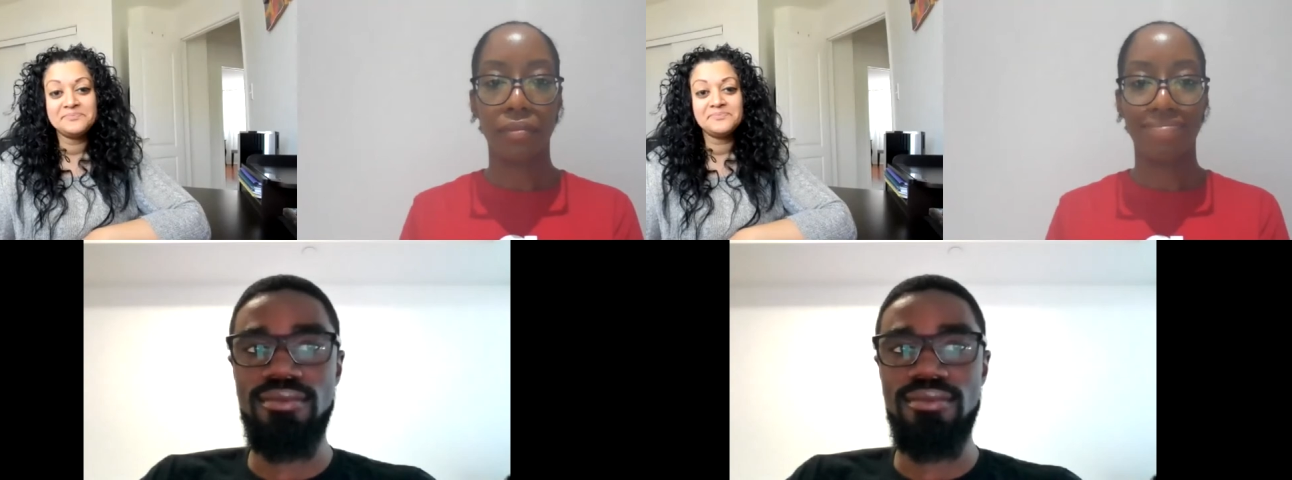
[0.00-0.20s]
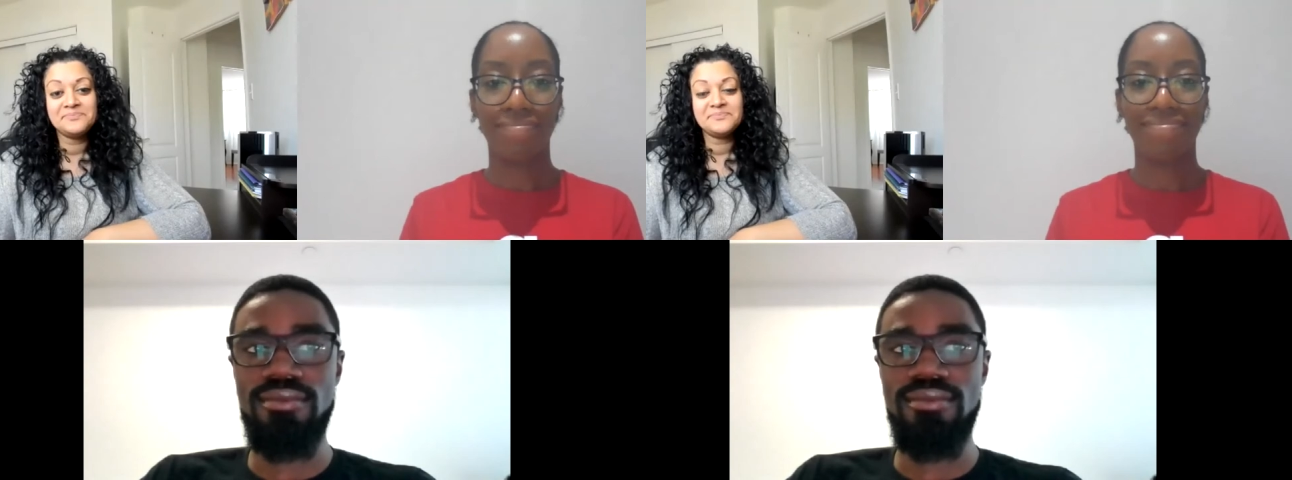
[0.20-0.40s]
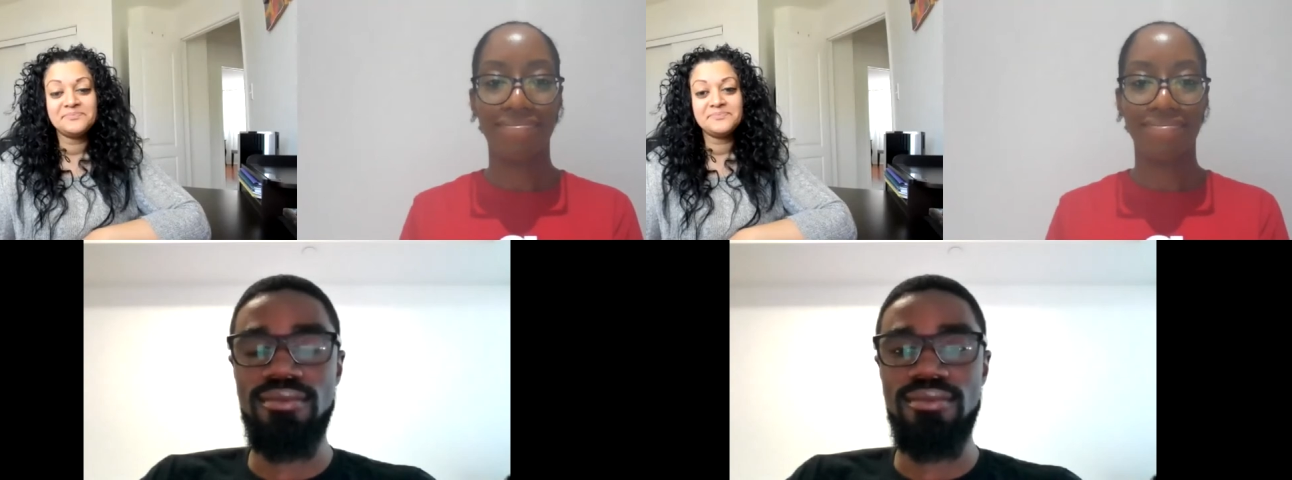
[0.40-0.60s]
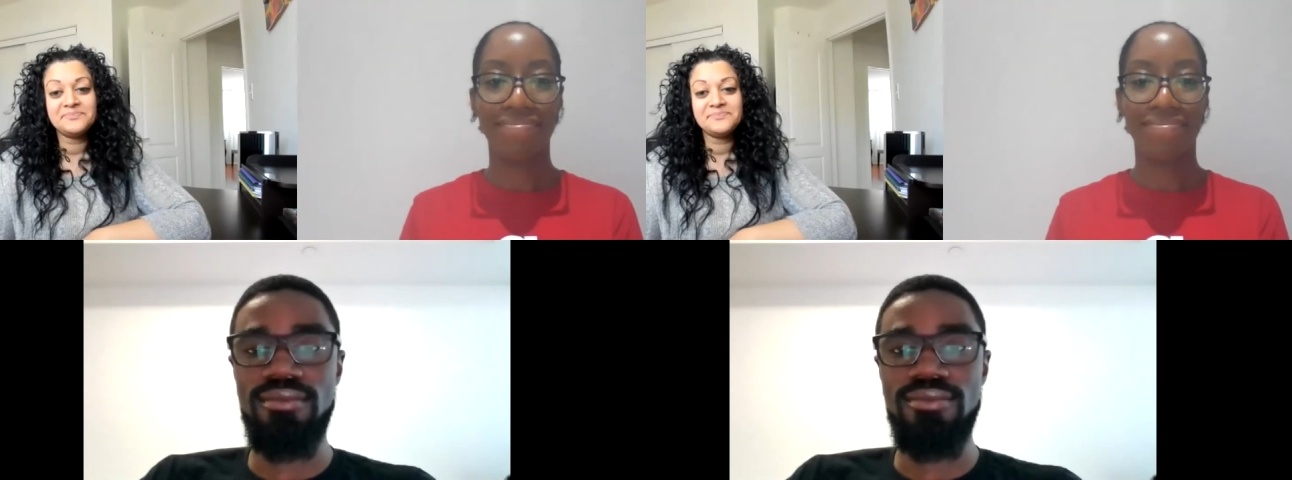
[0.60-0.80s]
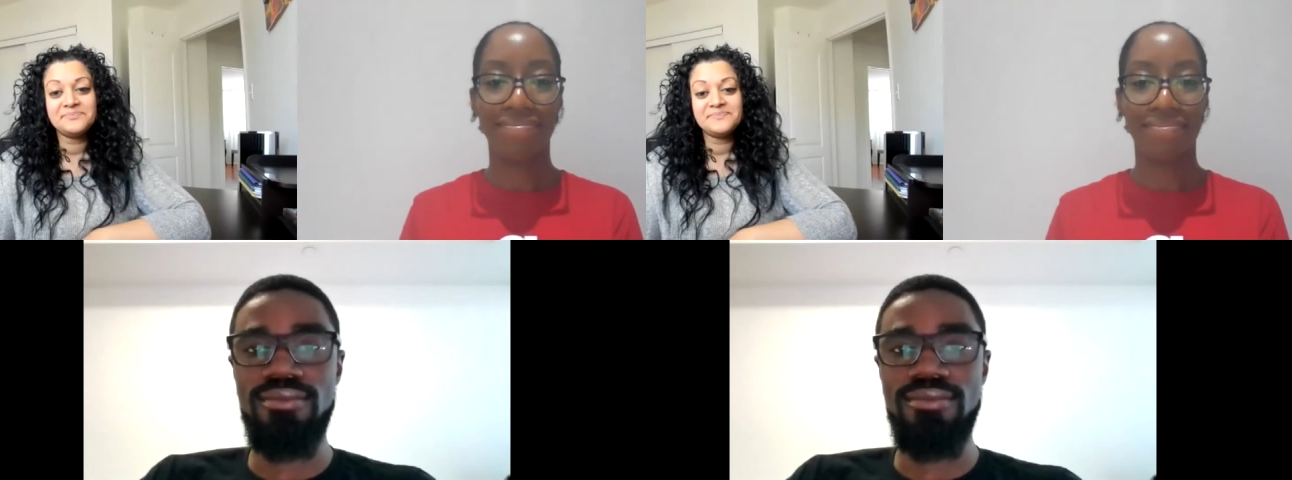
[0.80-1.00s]

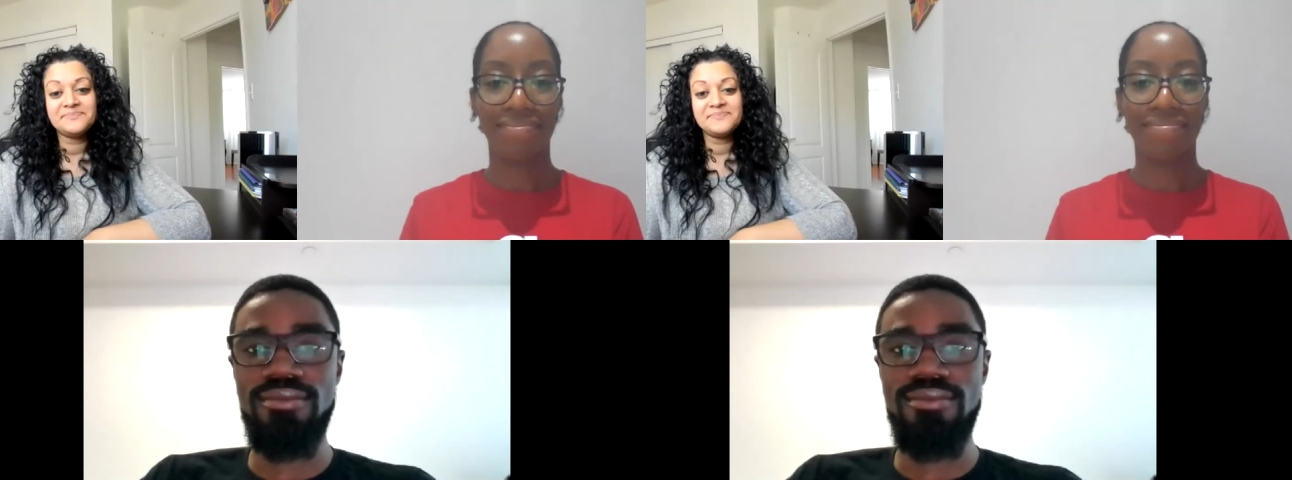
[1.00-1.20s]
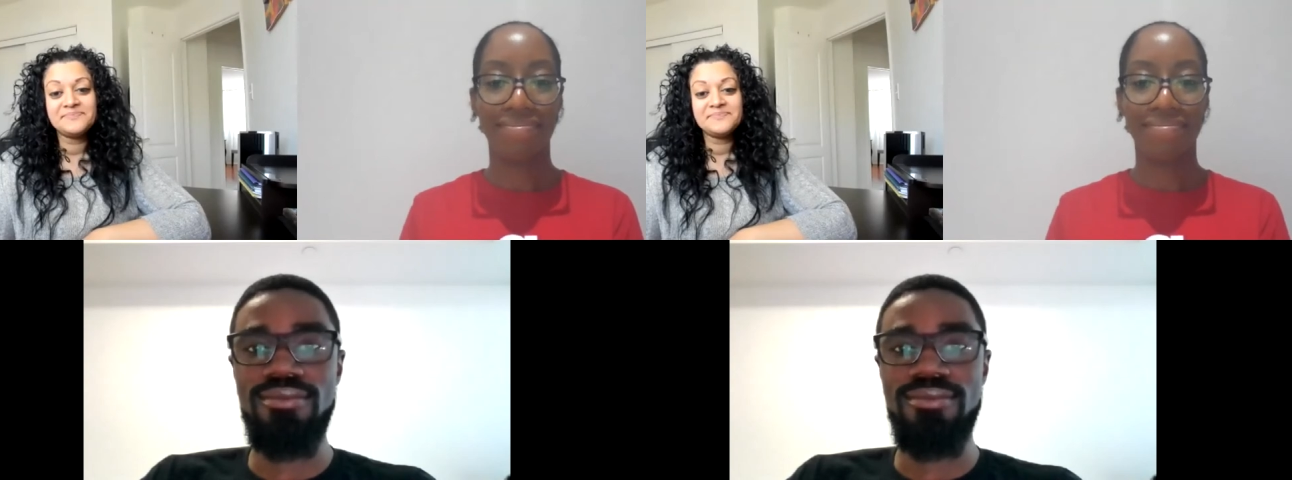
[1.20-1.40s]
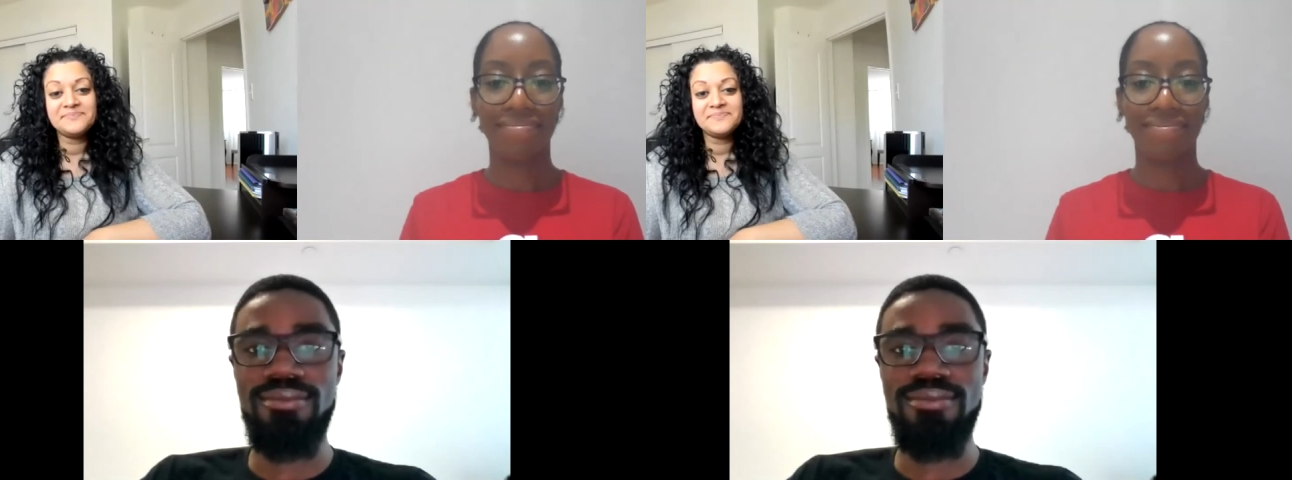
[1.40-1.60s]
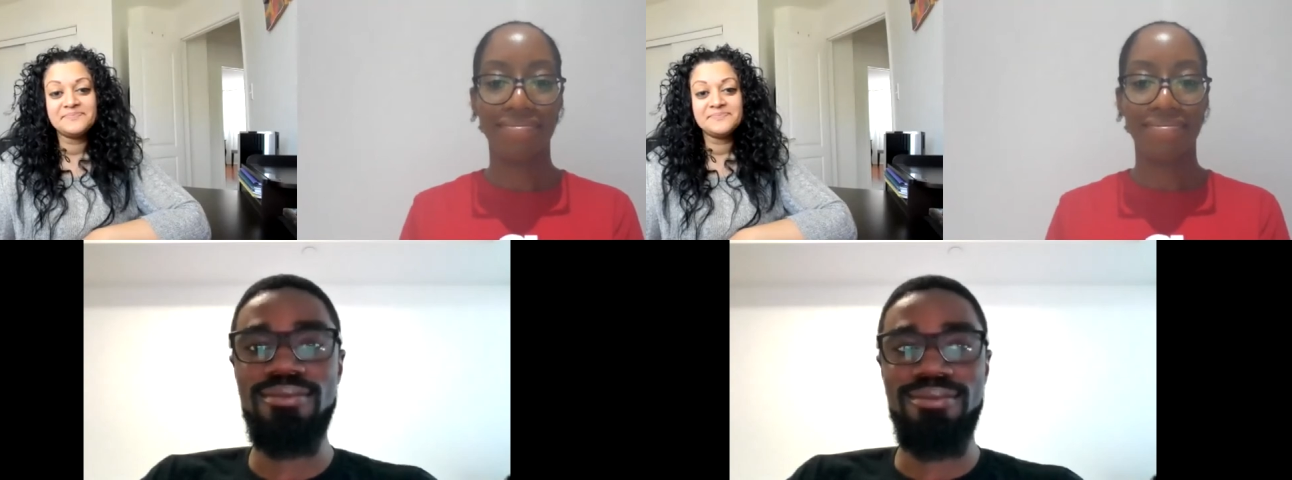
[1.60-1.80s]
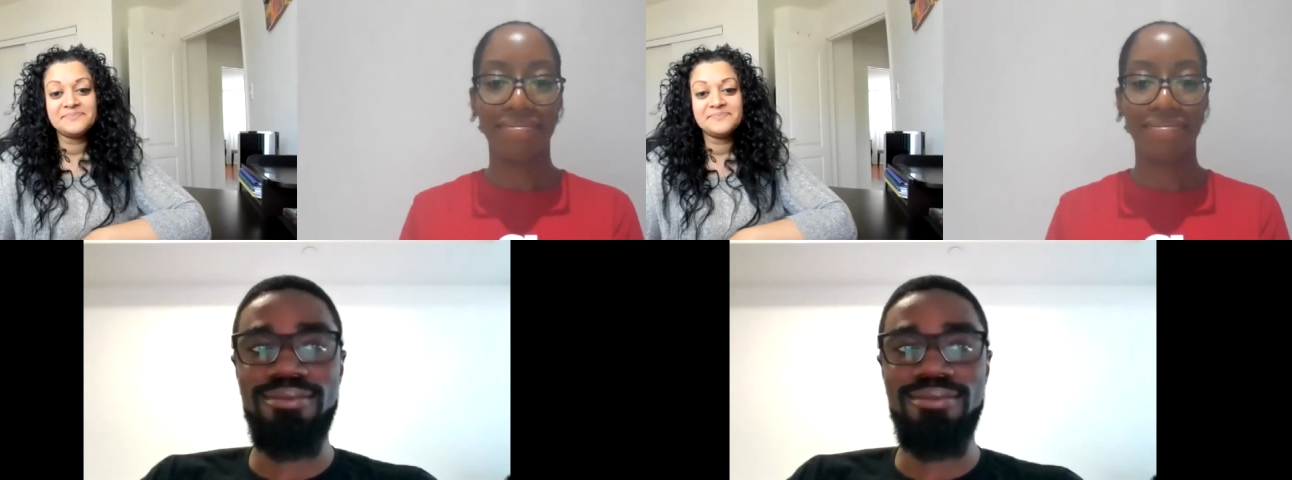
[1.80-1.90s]
(no one is talking)